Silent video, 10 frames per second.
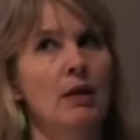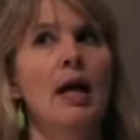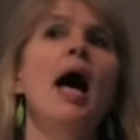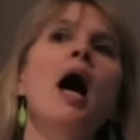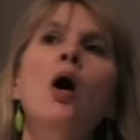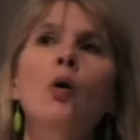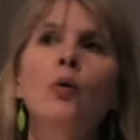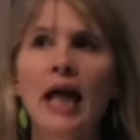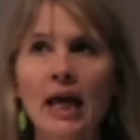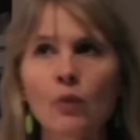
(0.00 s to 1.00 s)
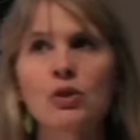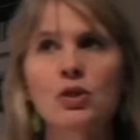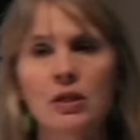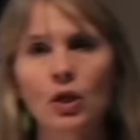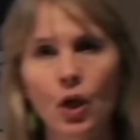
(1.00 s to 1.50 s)
how
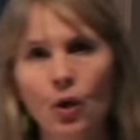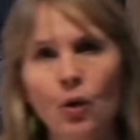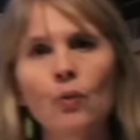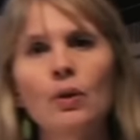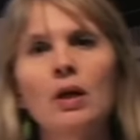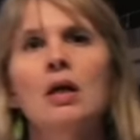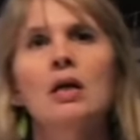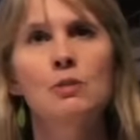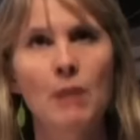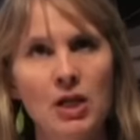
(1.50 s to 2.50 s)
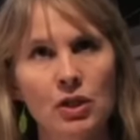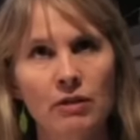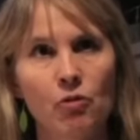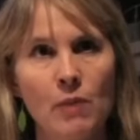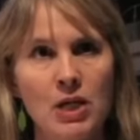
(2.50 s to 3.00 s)
languages encode spatial
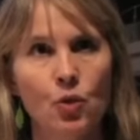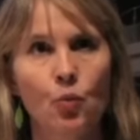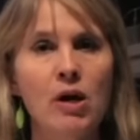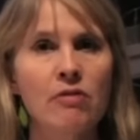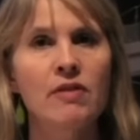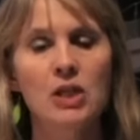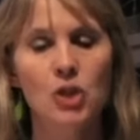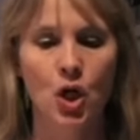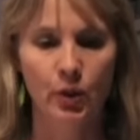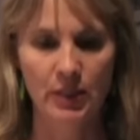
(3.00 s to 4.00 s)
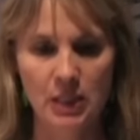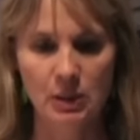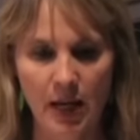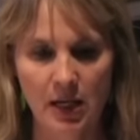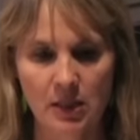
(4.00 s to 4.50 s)
information, where things are in
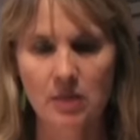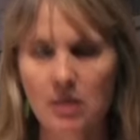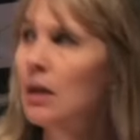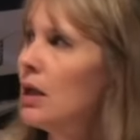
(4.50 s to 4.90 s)
space.